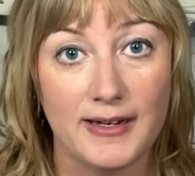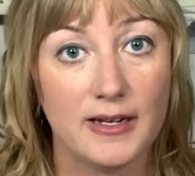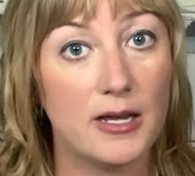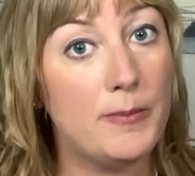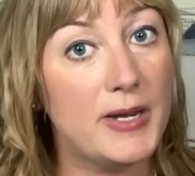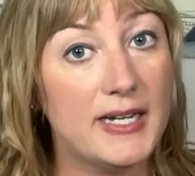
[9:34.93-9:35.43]

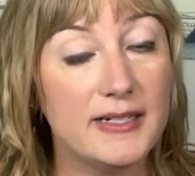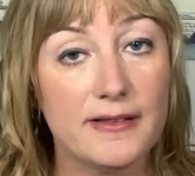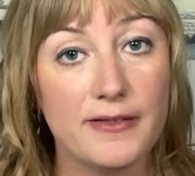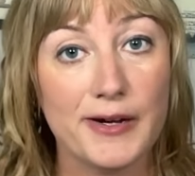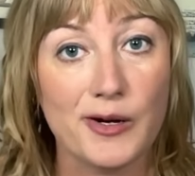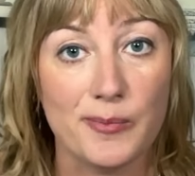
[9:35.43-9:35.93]
committing to
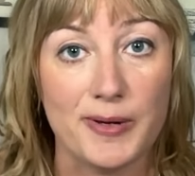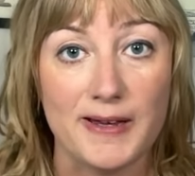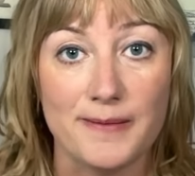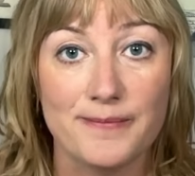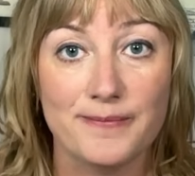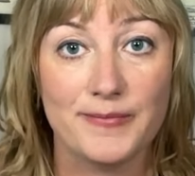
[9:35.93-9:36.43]

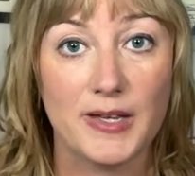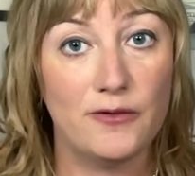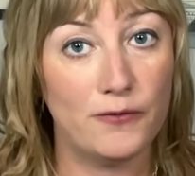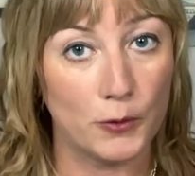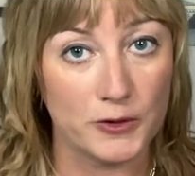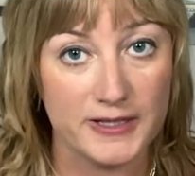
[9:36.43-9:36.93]
therapy,
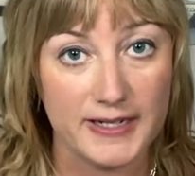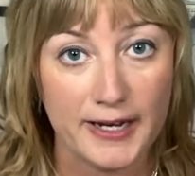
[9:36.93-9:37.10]
enforcing